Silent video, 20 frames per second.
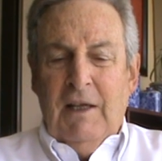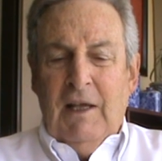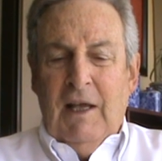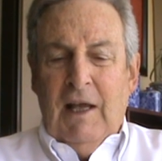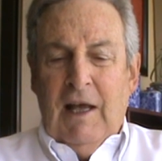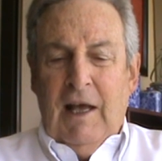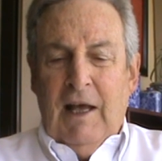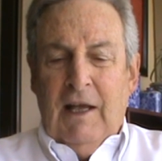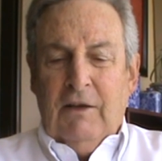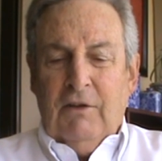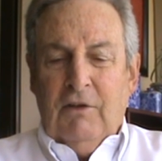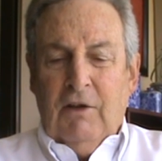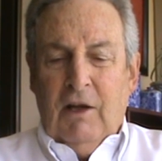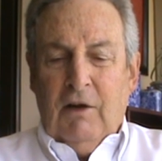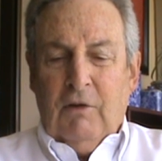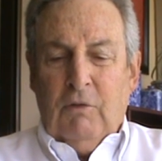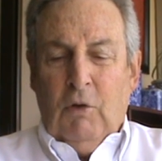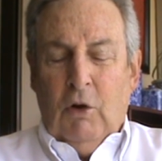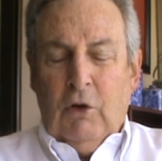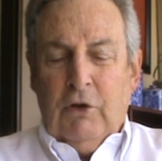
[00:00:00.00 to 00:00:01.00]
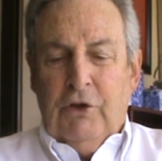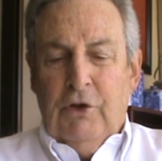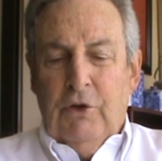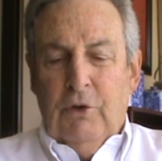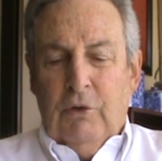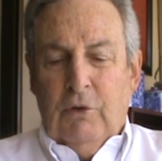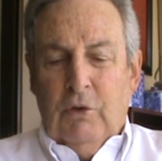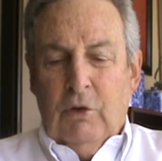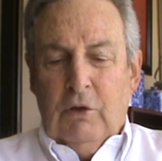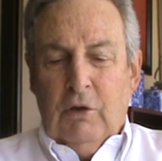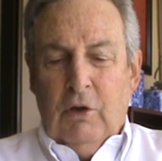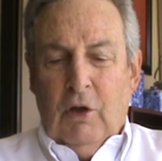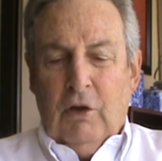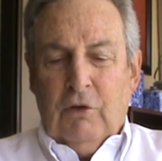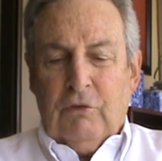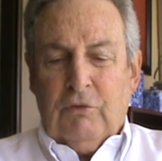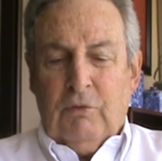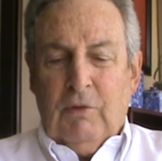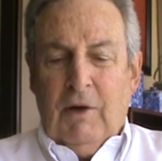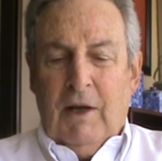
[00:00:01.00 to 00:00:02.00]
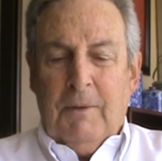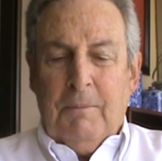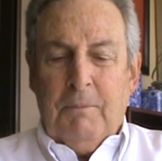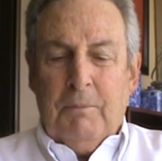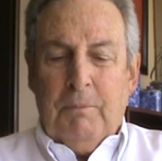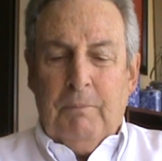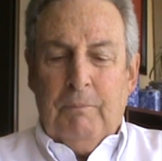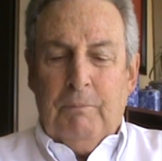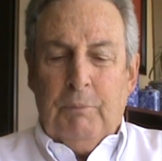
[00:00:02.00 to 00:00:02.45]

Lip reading: And Rock You, good last run.